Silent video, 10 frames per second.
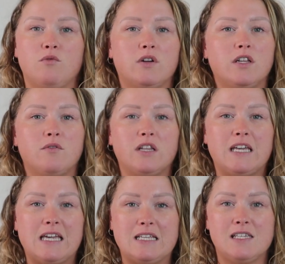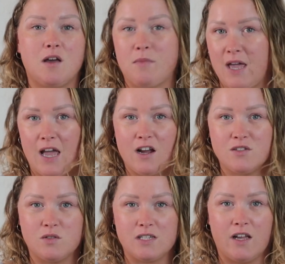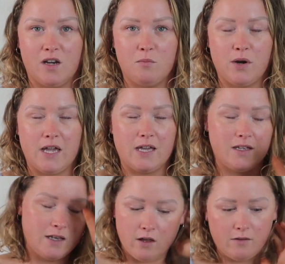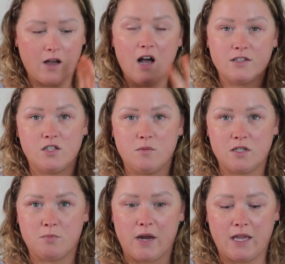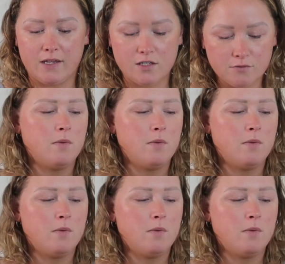really easy on my hair, so it's not going to break it, cause too much breakage.